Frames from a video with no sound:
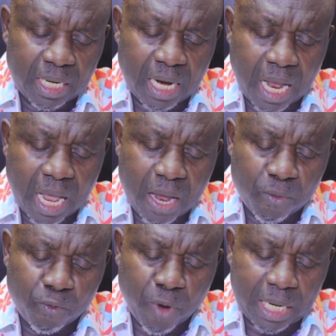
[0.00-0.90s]
na a
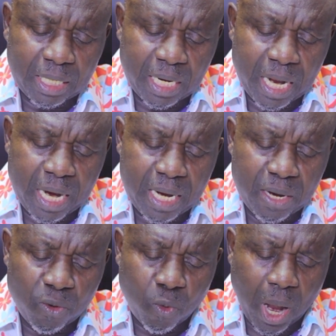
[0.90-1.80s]
raddy
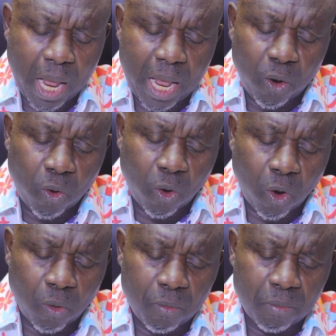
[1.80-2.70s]
anywa a
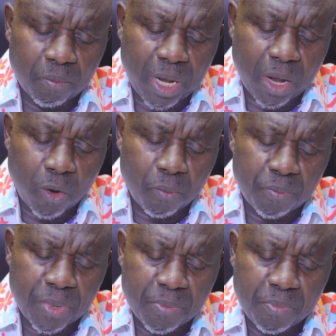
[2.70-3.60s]
cock bell
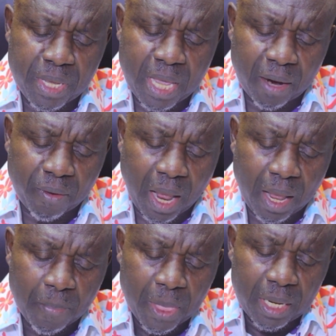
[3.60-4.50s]
be beera,